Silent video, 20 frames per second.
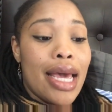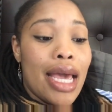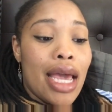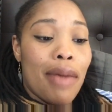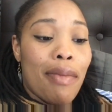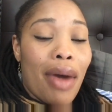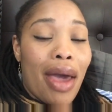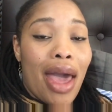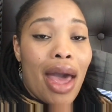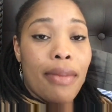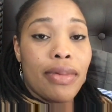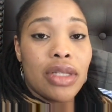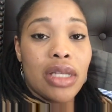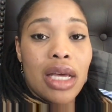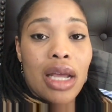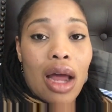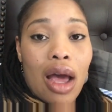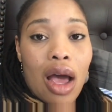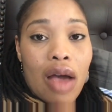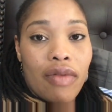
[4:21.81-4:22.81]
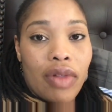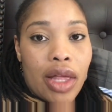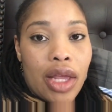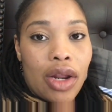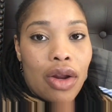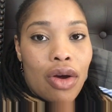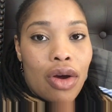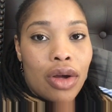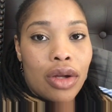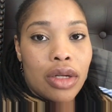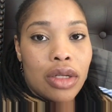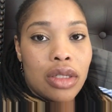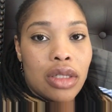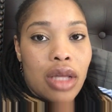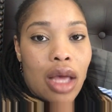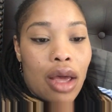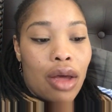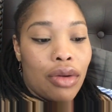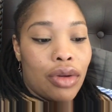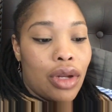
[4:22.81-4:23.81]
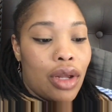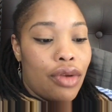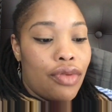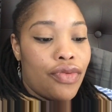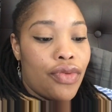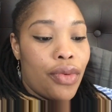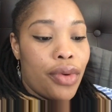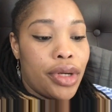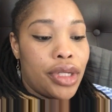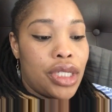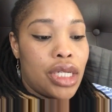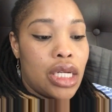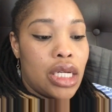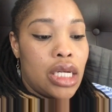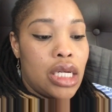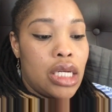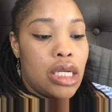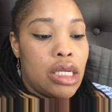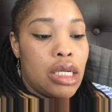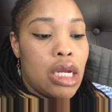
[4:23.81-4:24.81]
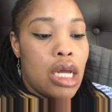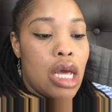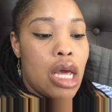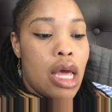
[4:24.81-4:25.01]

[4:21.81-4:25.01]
and my app said I ovulated on cycle day 14.